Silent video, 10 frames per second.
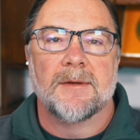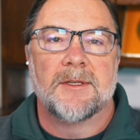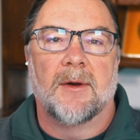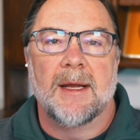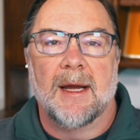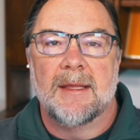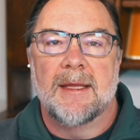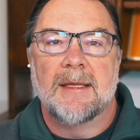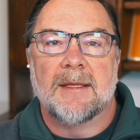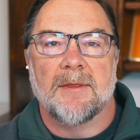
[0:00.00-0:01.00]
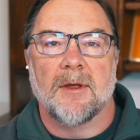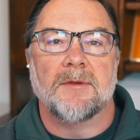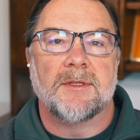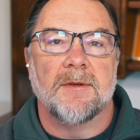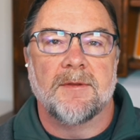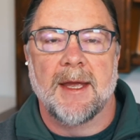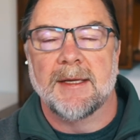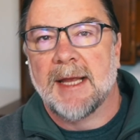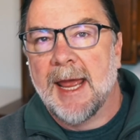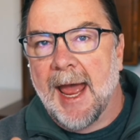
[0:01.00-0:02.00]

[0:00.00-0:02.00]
So I think that those two things,